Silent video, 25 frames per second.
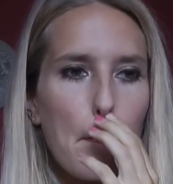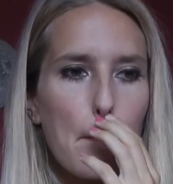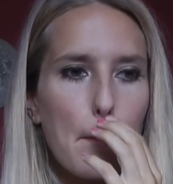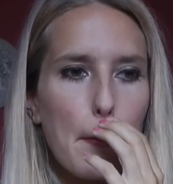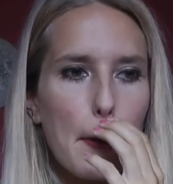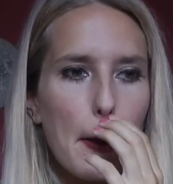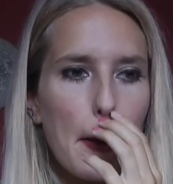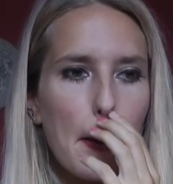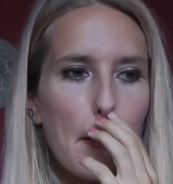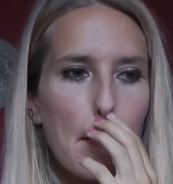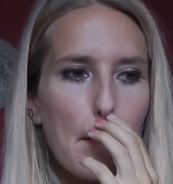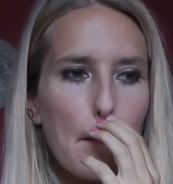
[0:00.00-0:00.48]

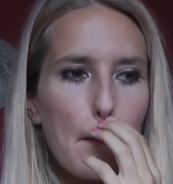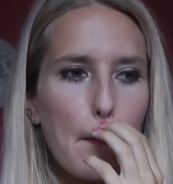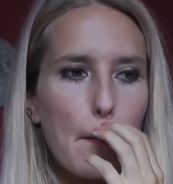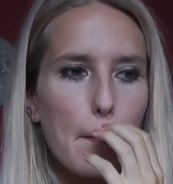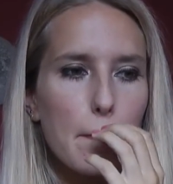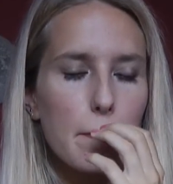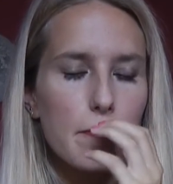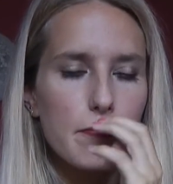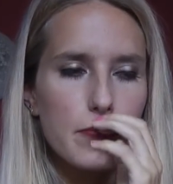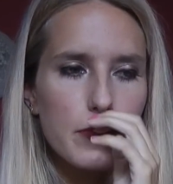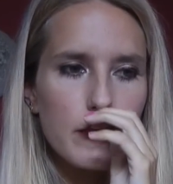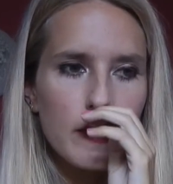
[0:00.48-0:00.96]
But
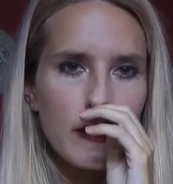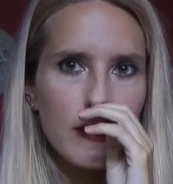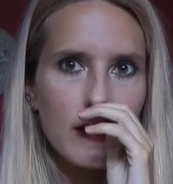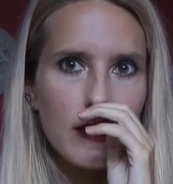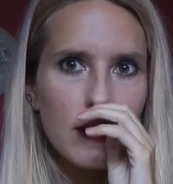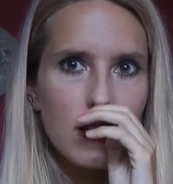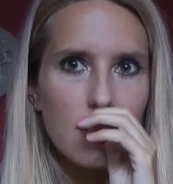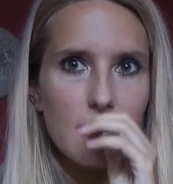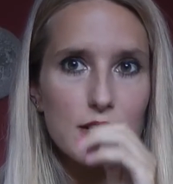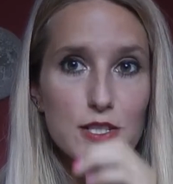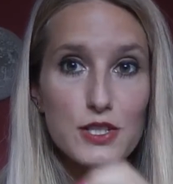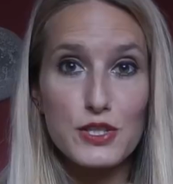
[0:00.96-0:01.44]

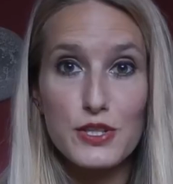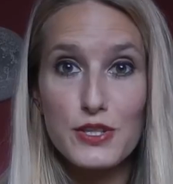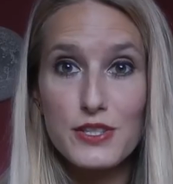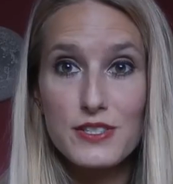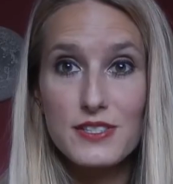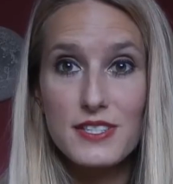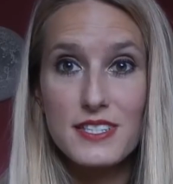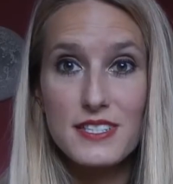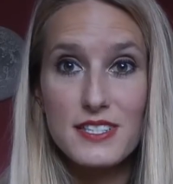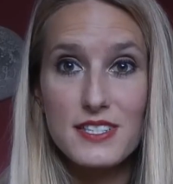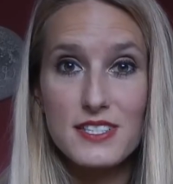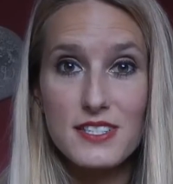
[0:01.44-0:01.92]
as soon
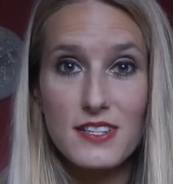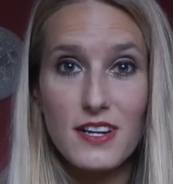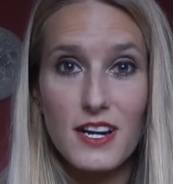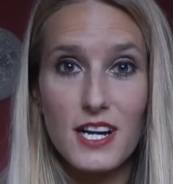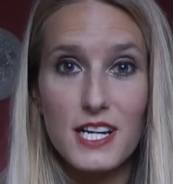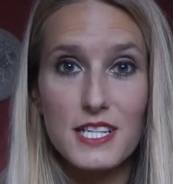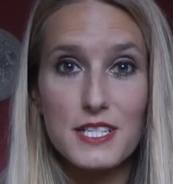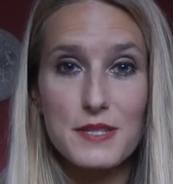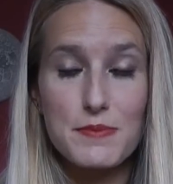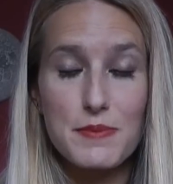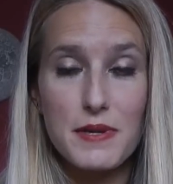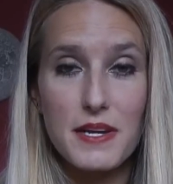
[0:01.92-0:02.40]
as it
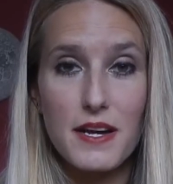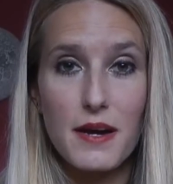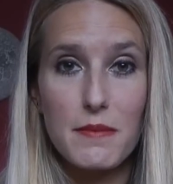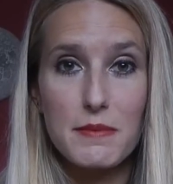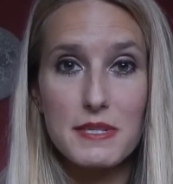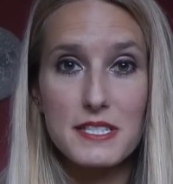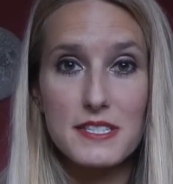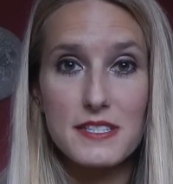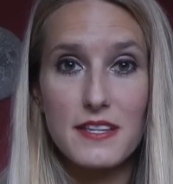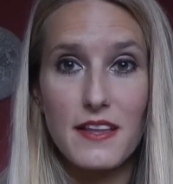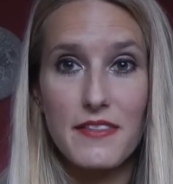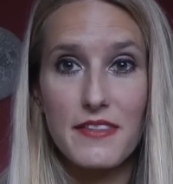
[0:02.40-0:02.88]
starts
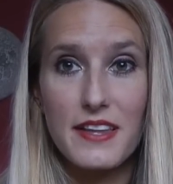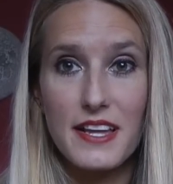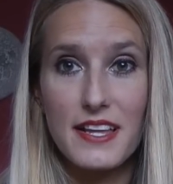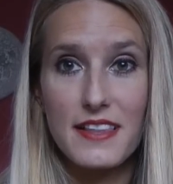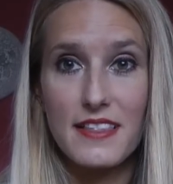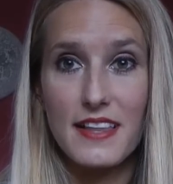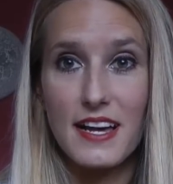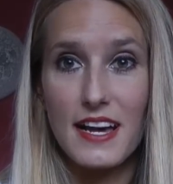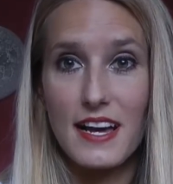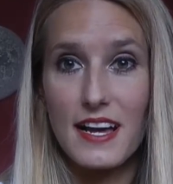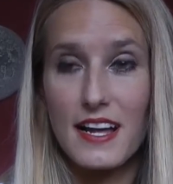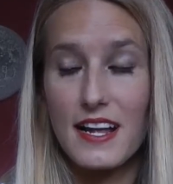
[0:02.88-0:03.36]
becoming
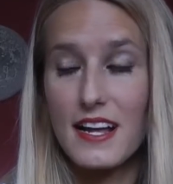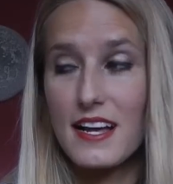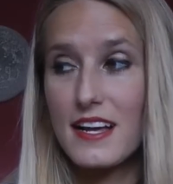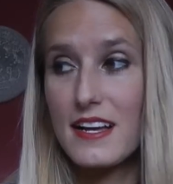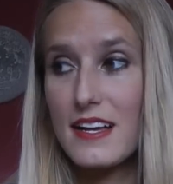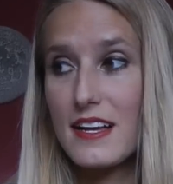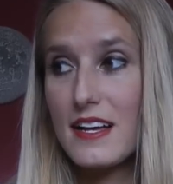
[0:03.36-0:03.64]
something that